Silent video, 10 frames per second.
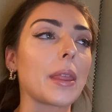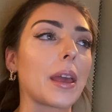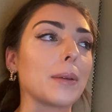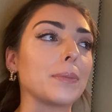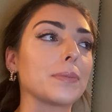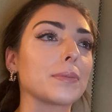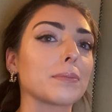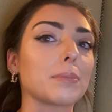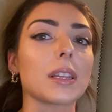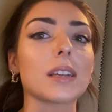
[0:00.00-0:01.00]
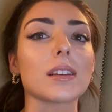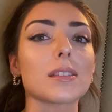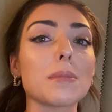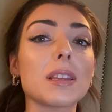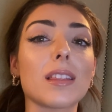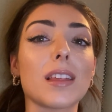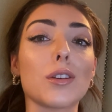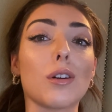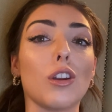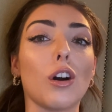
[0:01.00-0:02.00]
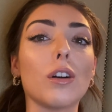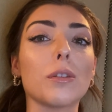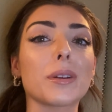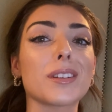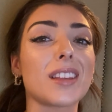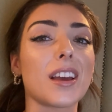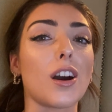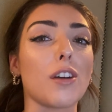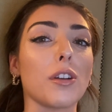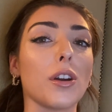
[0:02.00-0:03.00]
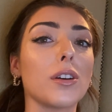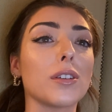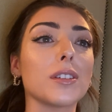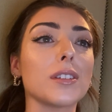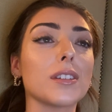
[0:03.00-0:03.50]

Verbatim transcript: Um, but that doesn't mean that they're not a lot because they are a lot